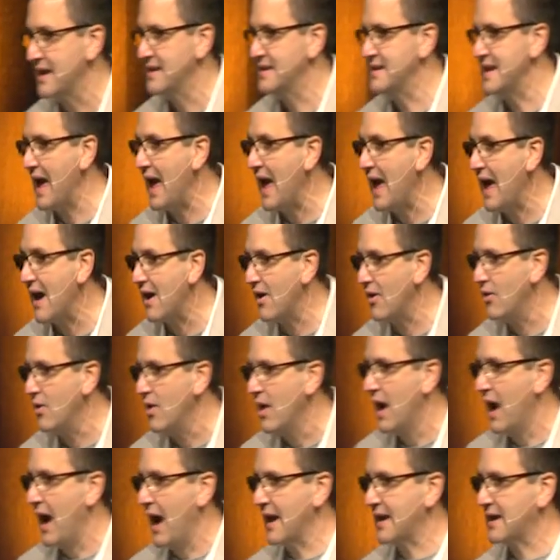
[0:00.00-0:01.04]
now
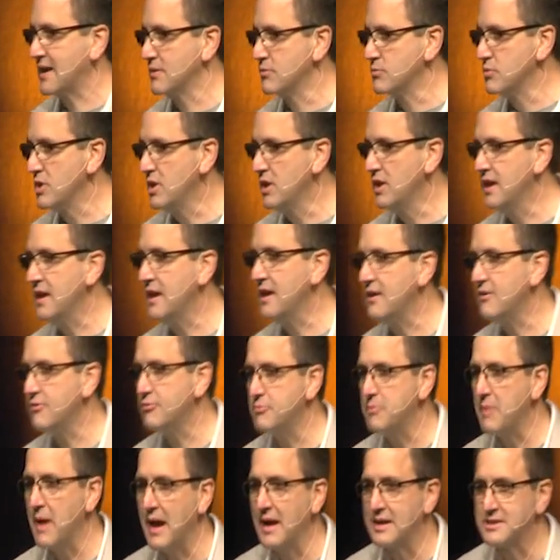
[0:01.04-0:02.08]
I can relieve
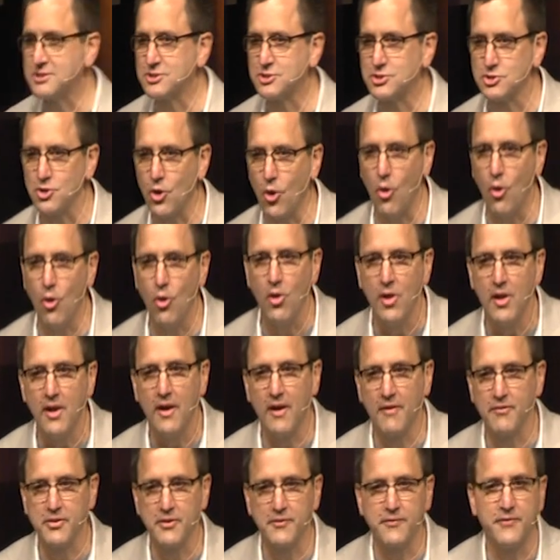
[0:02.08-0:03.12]
my soul
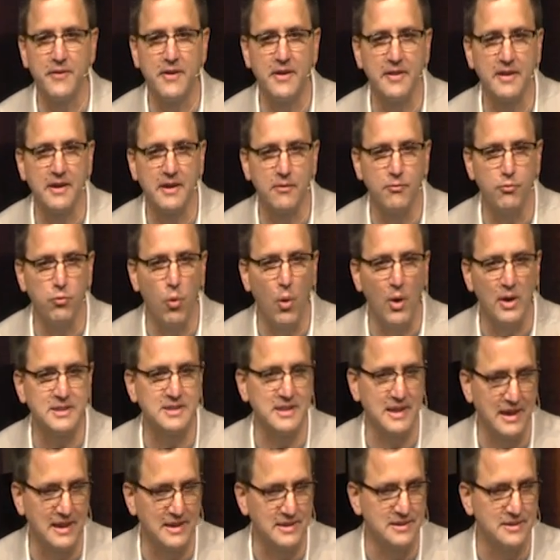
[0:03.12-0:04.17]
of the feeling of wanting
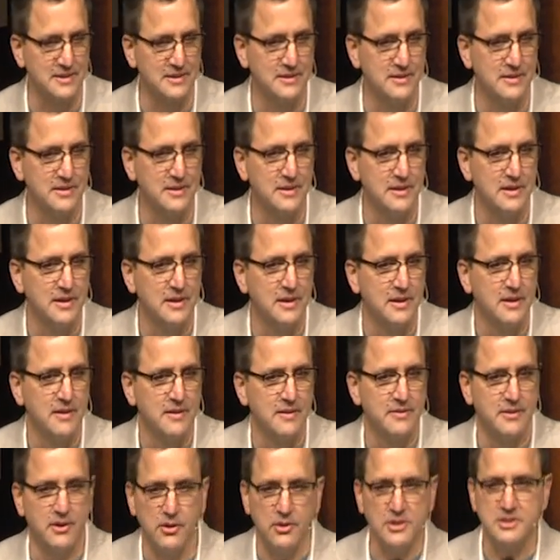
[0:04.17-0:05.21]
it.
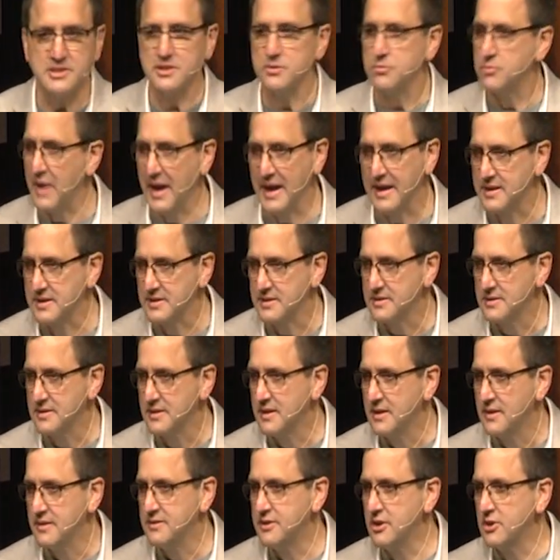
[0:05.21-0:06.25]
There isn't right.
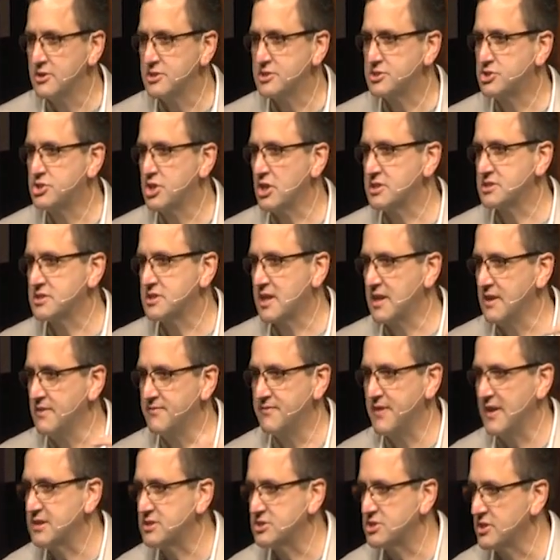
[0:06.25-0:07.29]
There is just
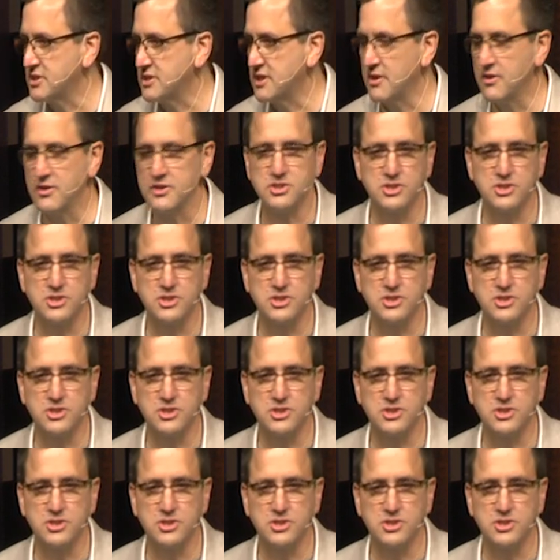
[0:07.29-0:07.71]
convention. There is